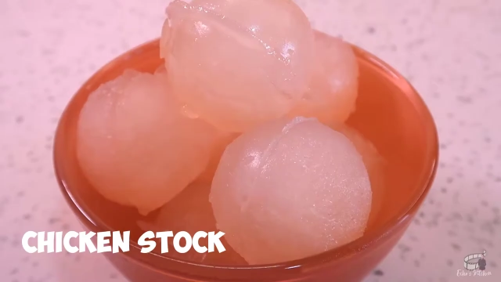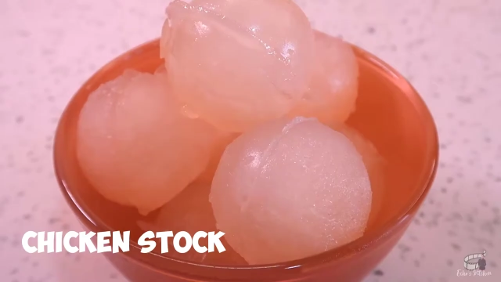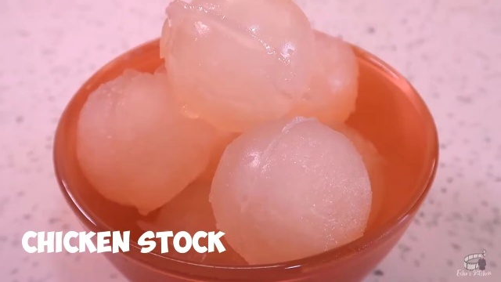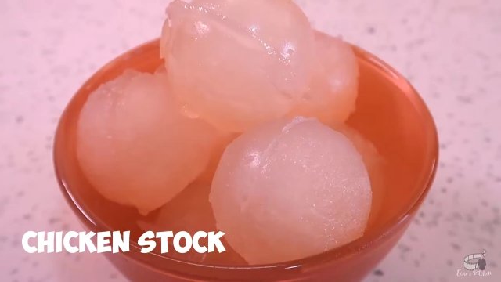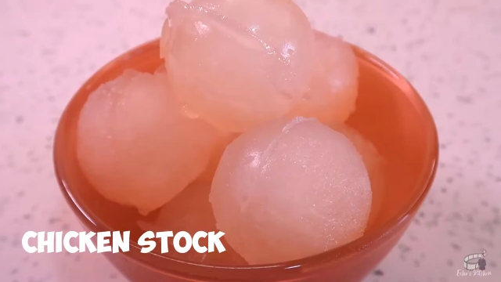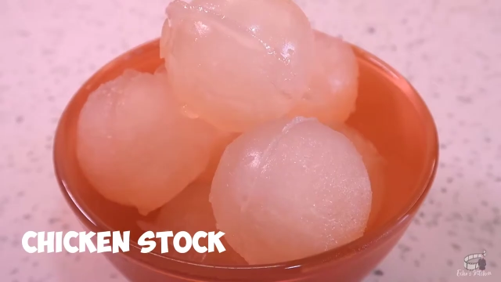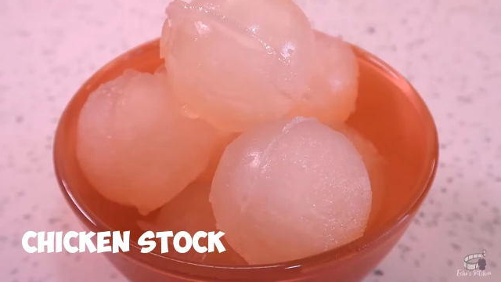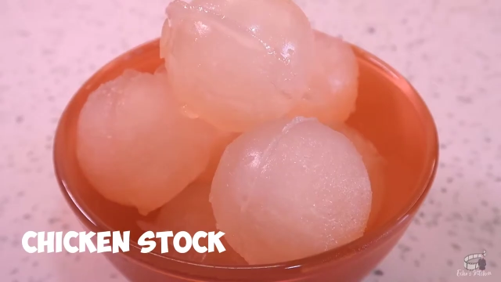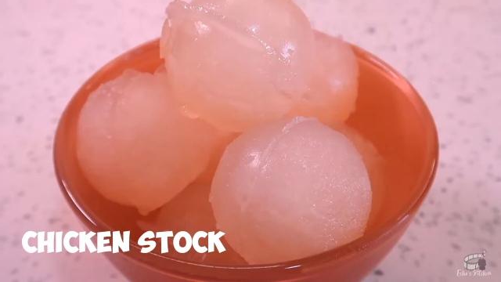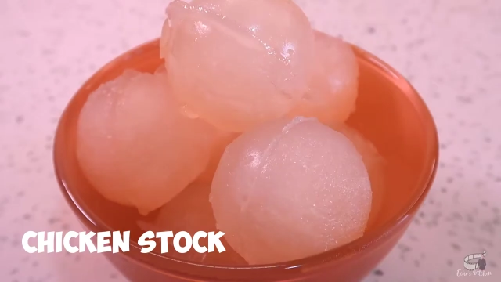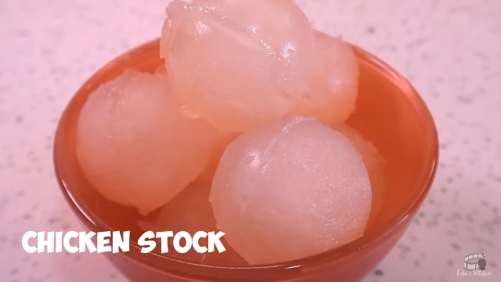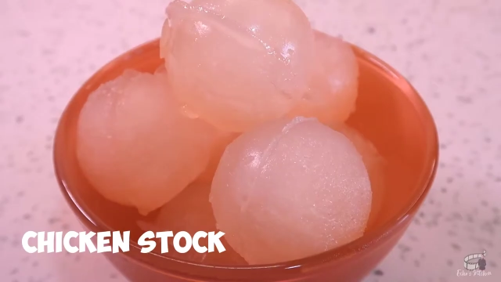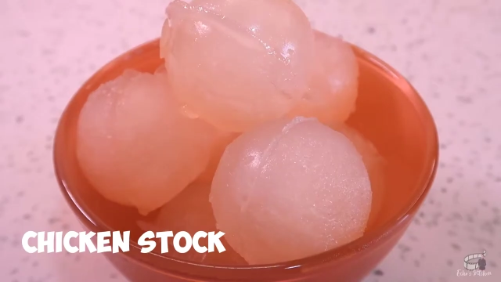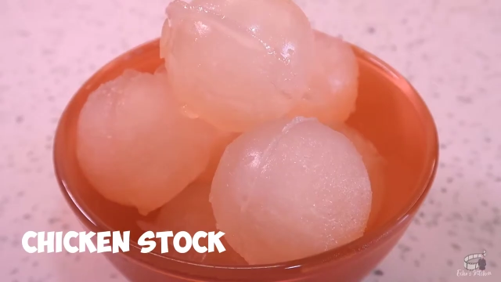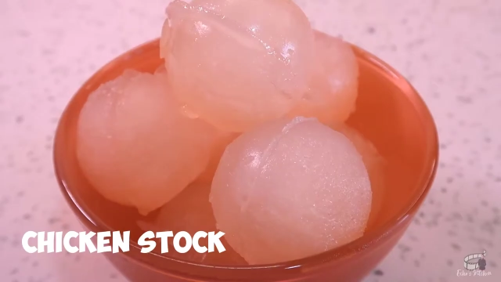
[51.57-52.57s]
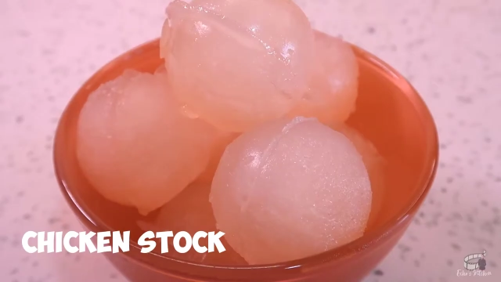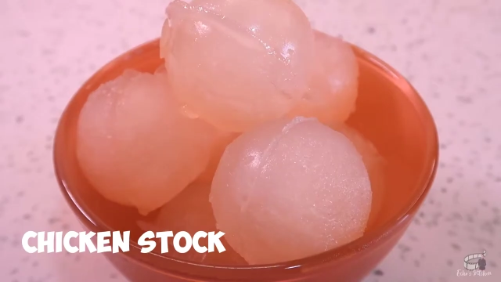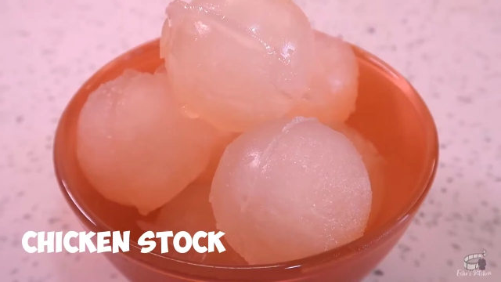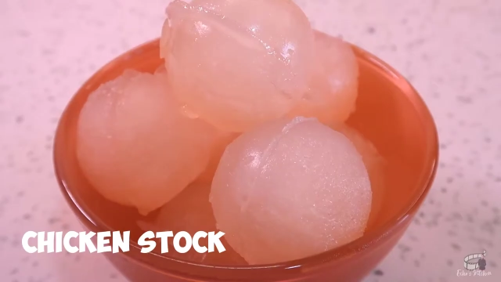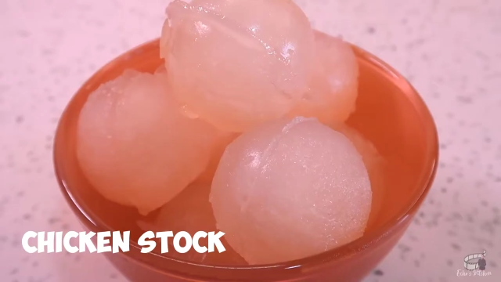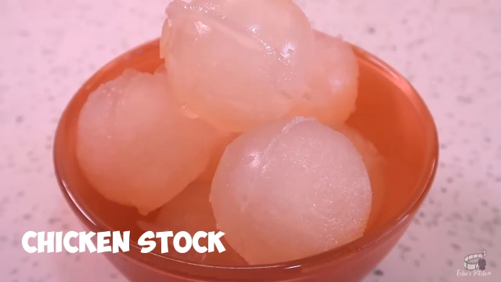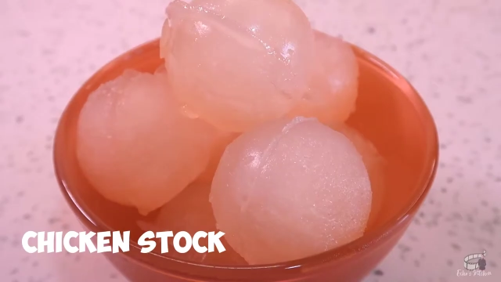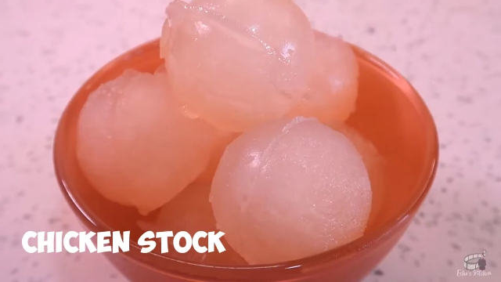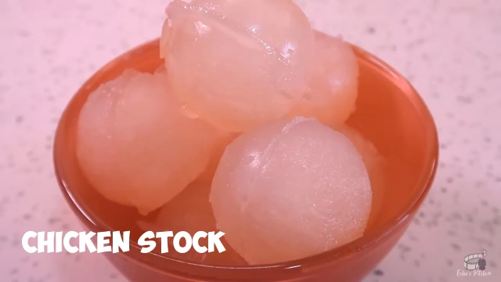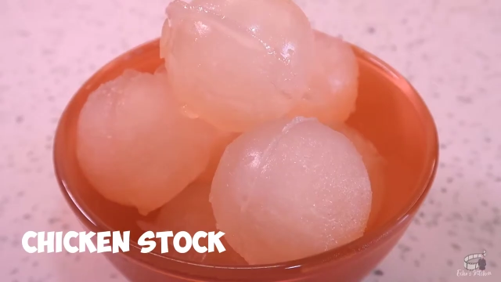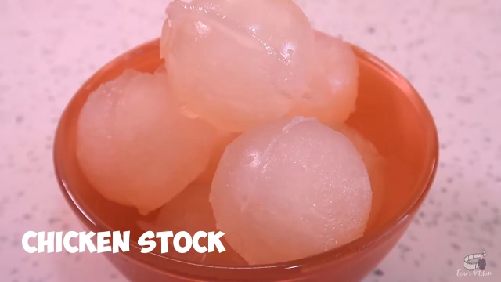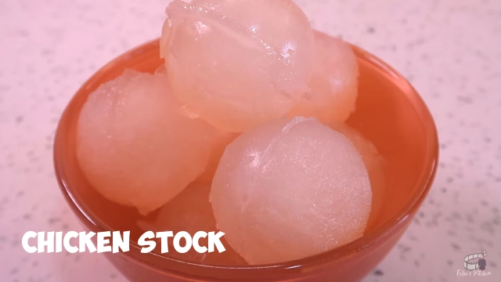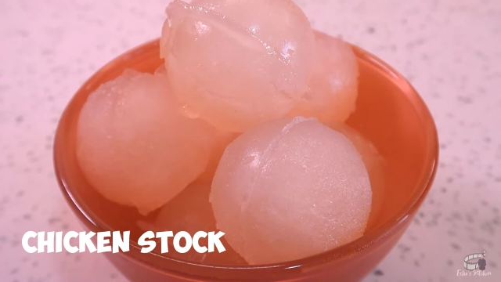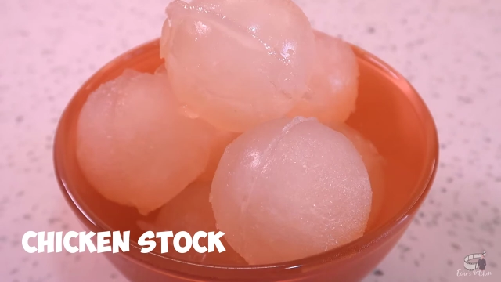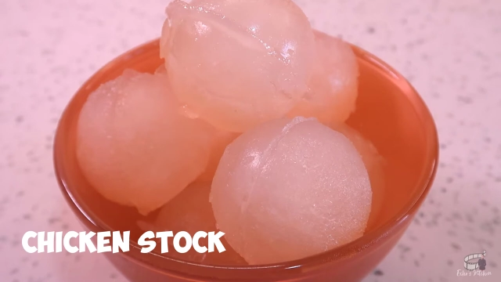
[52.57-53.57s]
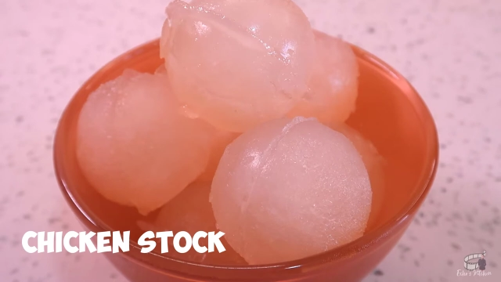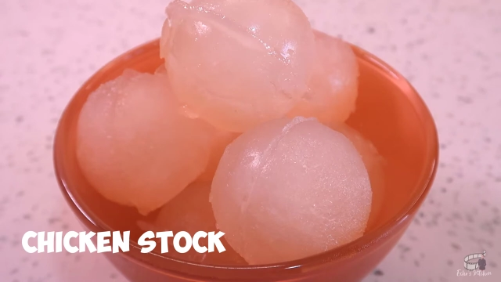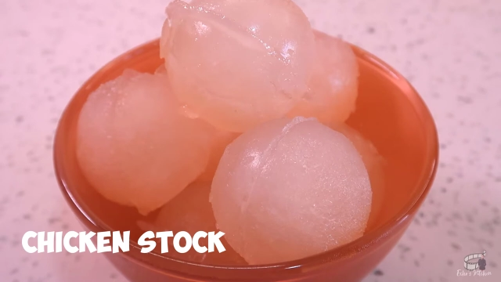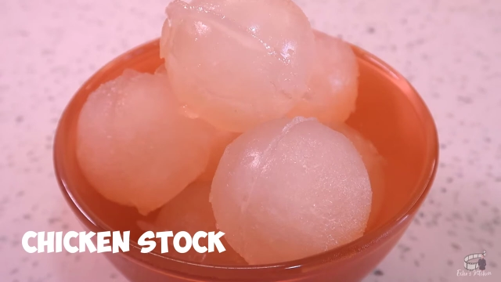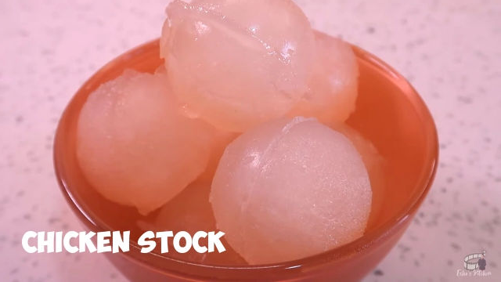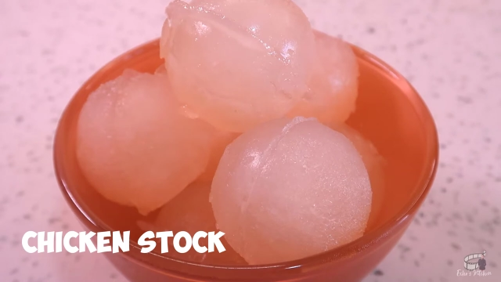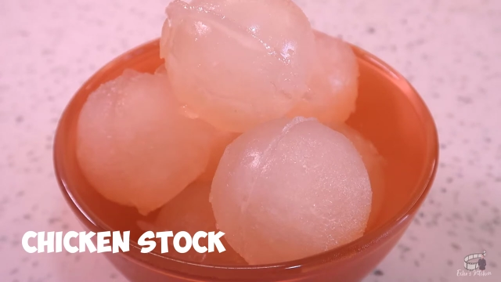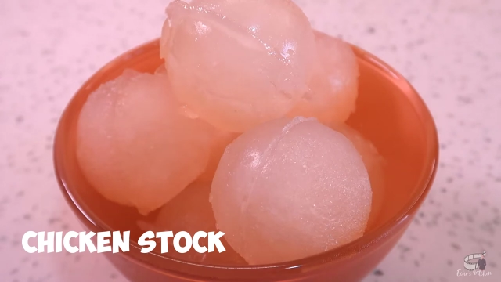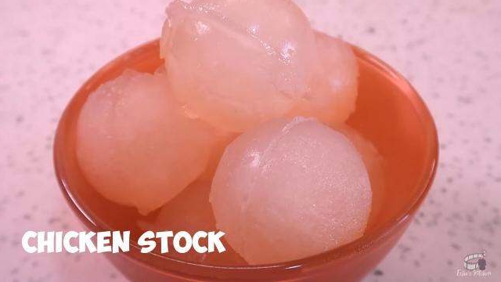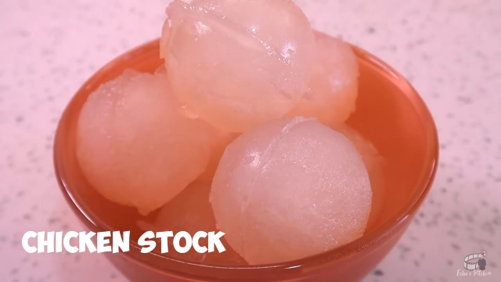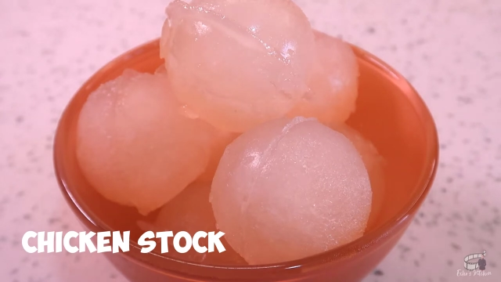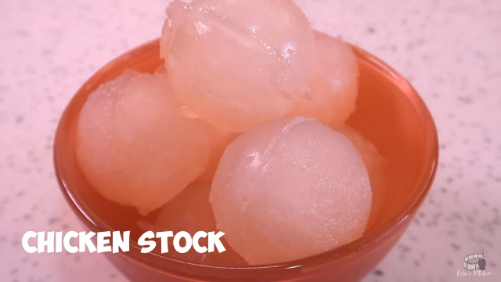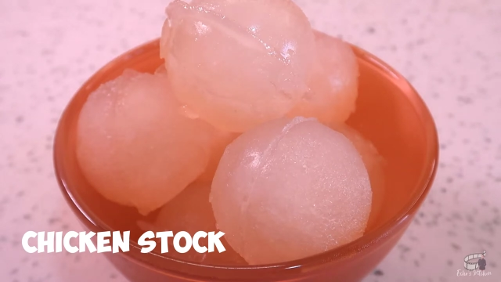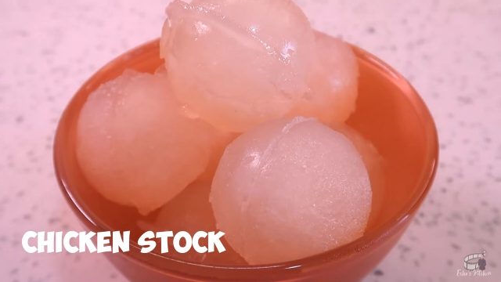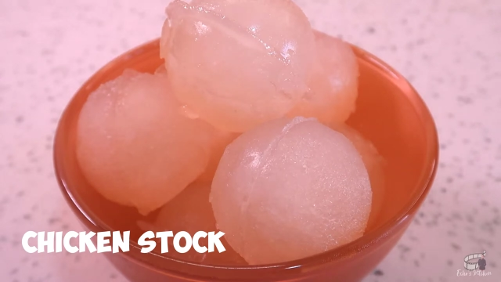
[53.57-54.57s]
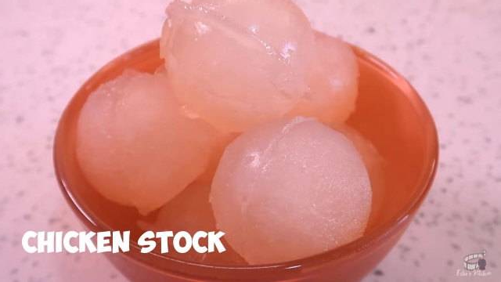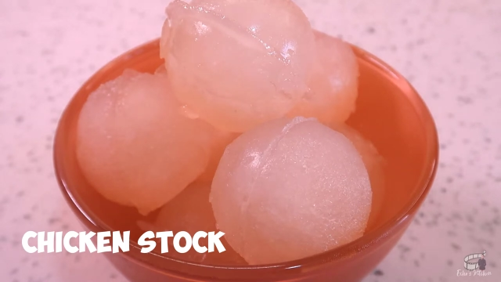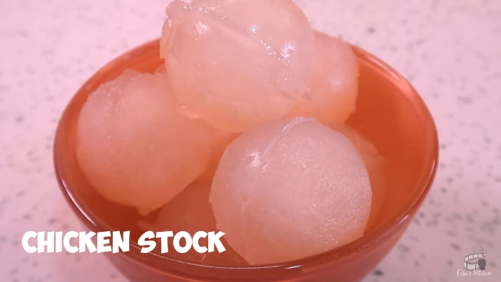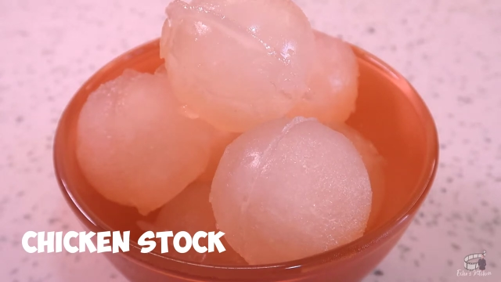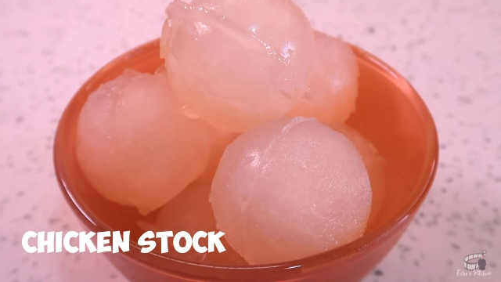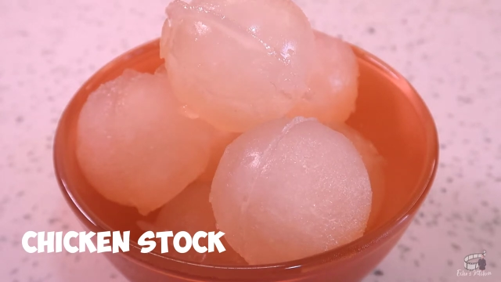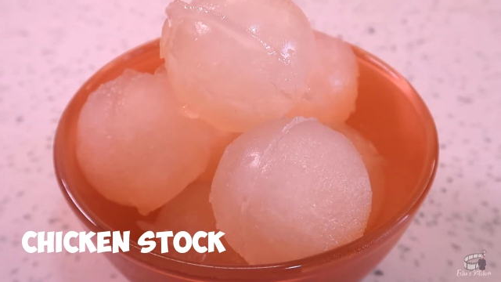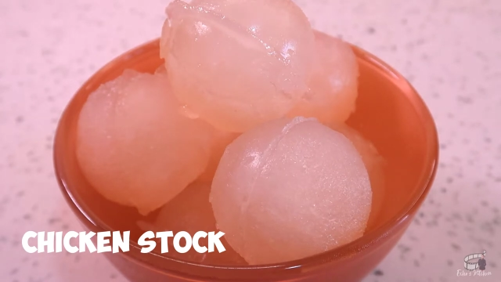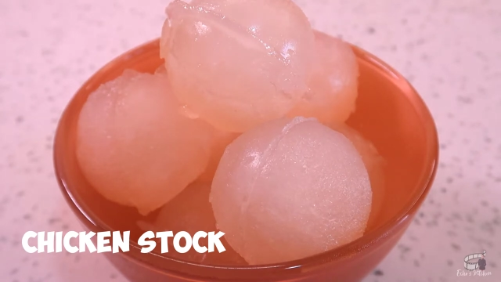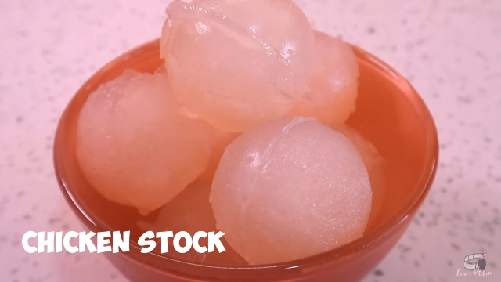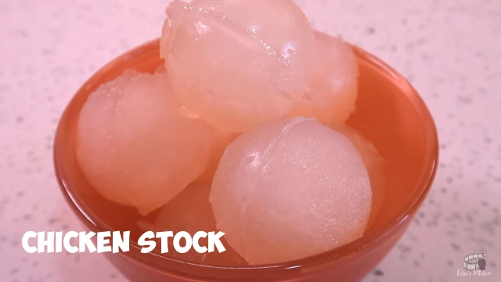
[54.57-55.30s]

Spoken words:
(no speaker visible)